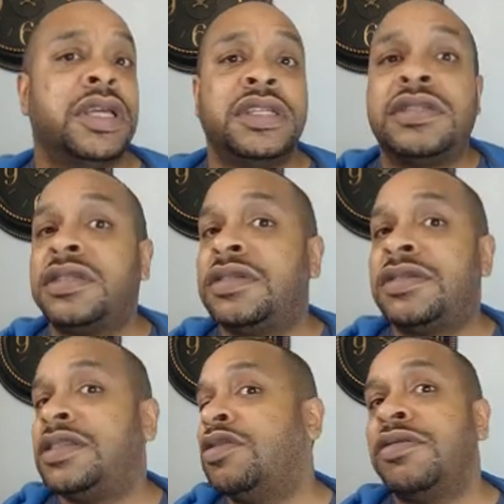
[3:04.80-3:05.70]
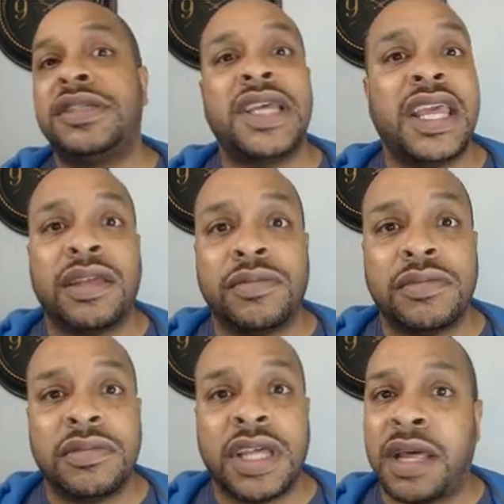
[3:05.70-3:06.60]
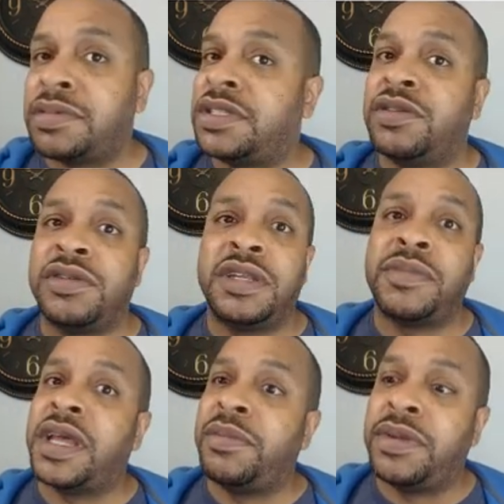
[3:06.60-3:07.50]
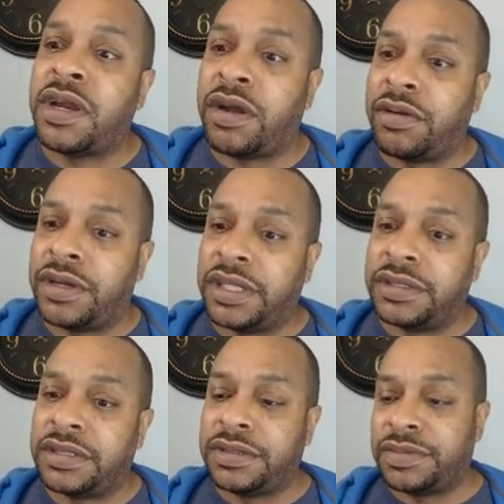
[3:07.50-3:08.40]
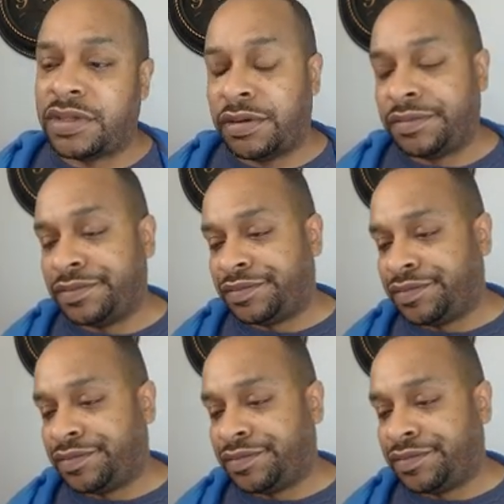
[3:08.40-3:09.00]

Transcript: it's still the same. And I'm still getting my A P R on it. So,